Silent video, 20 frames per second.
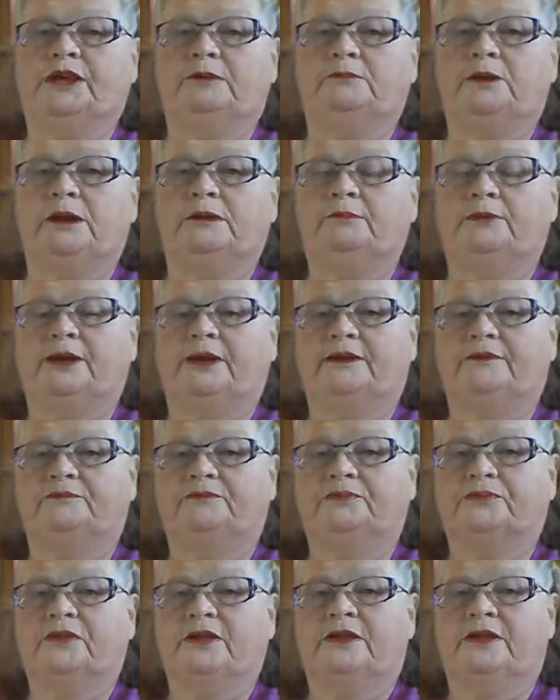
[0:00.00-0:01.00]
I might pay.
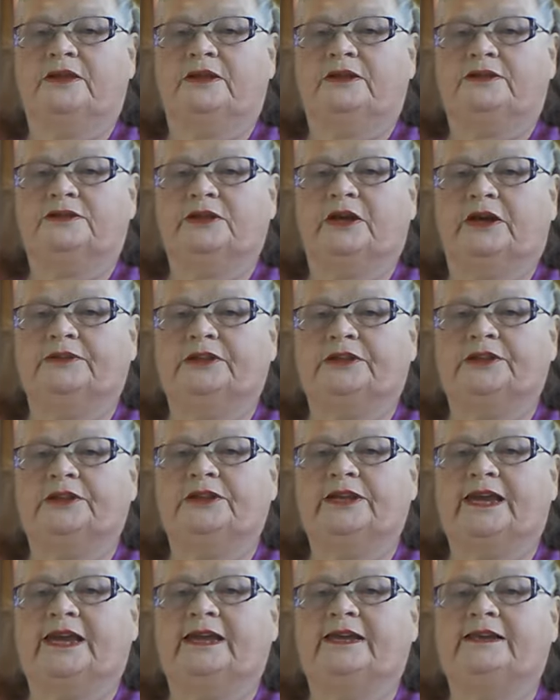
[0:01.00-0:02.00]
I got the
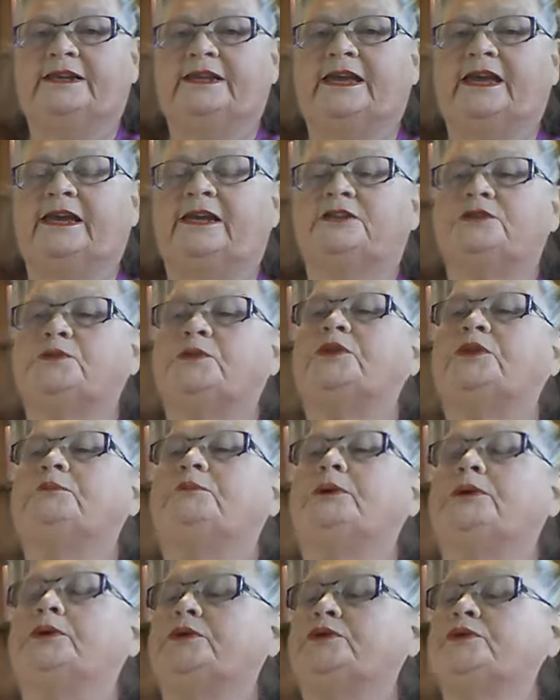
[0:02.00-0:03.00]
little candy canes with the
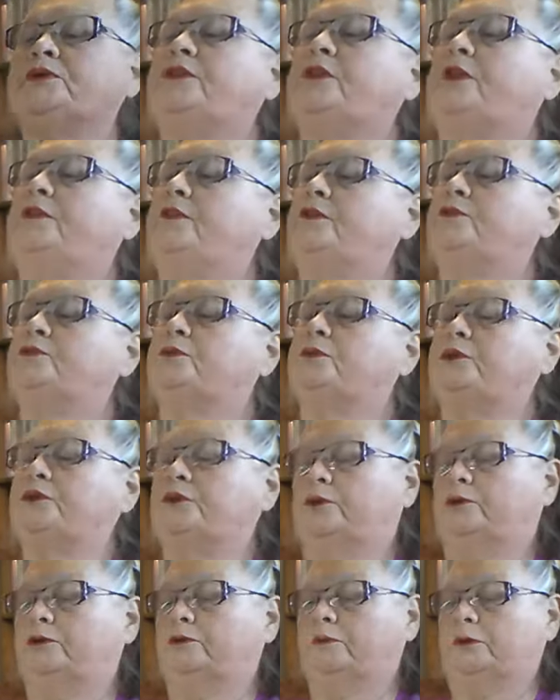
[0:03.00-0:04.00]
bows. I thought those were
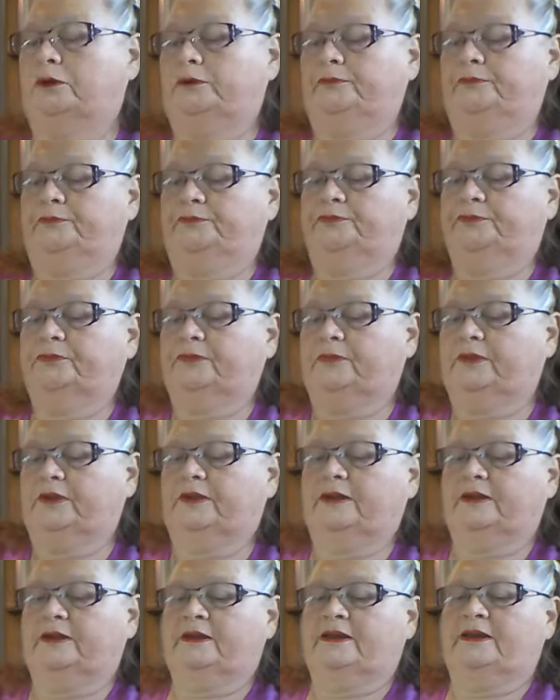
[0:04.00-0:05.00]
adorable.
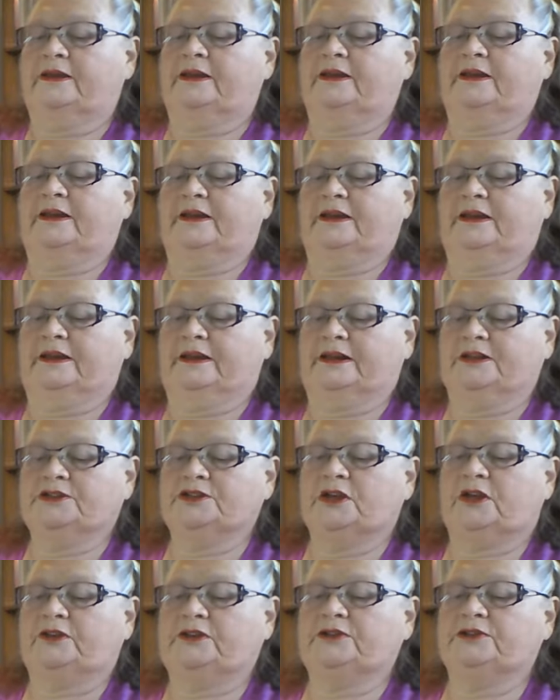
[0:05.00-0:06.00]
And I
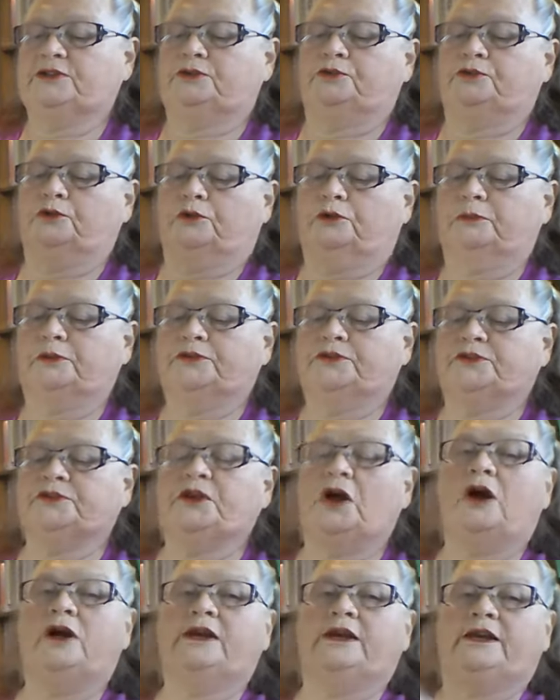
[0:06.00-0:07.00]
saw these adorable
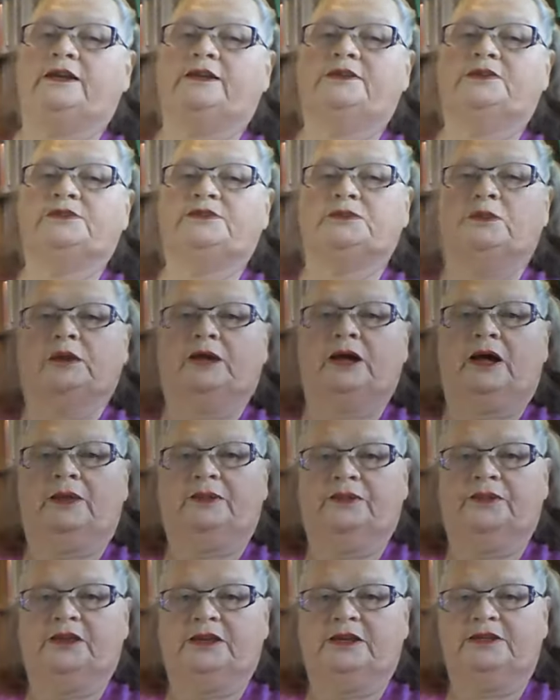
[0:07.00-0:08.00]
stockings, so I
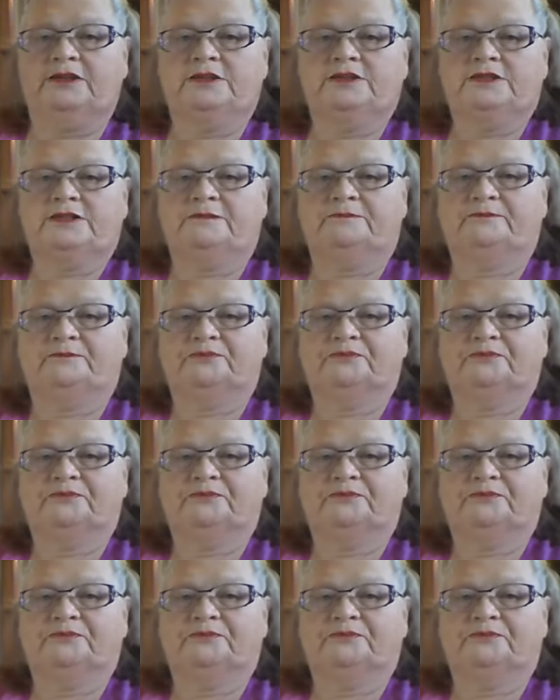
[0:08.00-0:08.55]
got these.